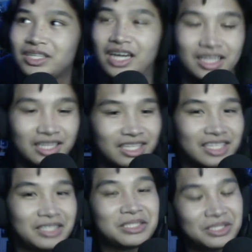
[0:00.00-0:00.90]
I think
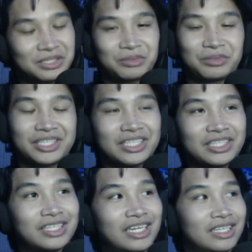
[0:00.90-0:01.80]
it's really good.
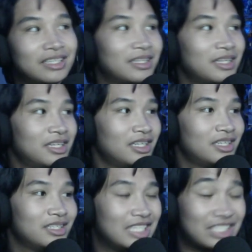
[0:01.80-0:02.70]

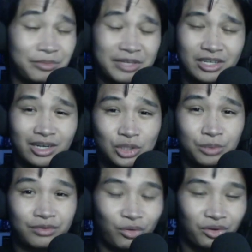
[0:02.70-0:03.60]
It's coming out October
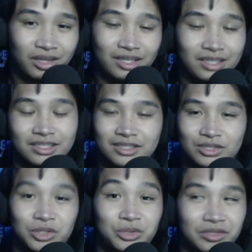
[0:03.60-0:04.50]
4th,
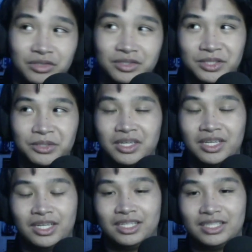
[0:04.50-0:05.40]
2024, so
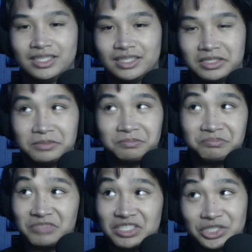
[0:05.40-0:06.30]

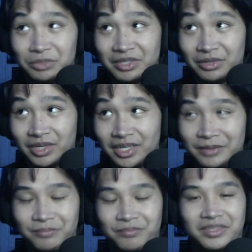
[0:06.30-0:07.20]
should be great.
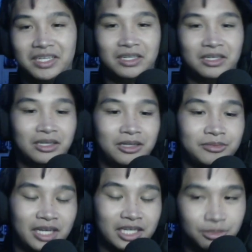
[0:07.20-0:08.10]
I
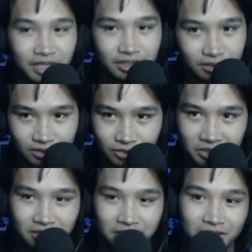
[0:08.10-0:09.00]
expect it to be
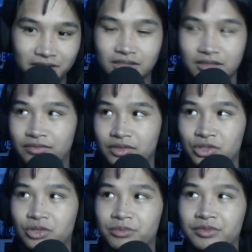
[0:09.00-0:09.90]
good. The first Joker
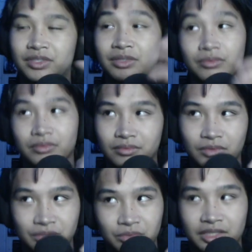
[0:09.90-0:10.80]
movie was
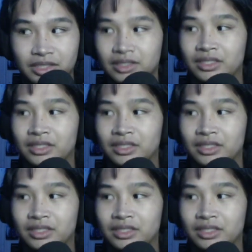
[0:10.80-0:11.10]
really good.